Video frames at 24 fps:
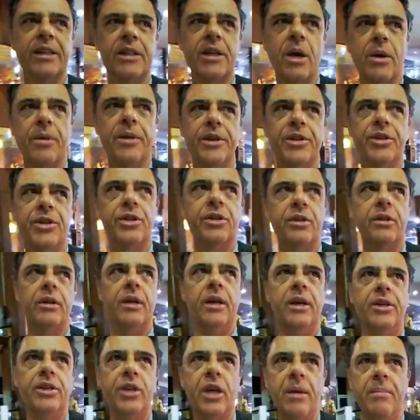So this
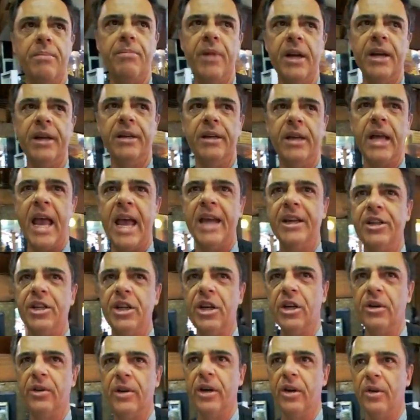is an
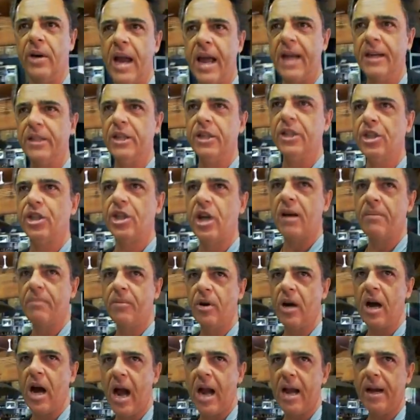anterior
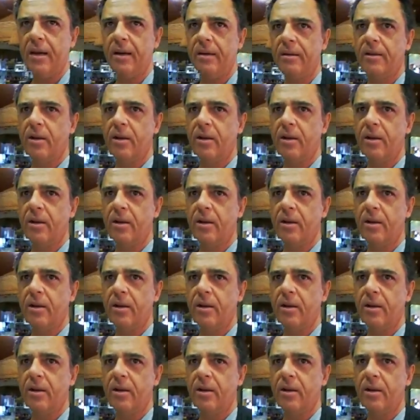antechamber I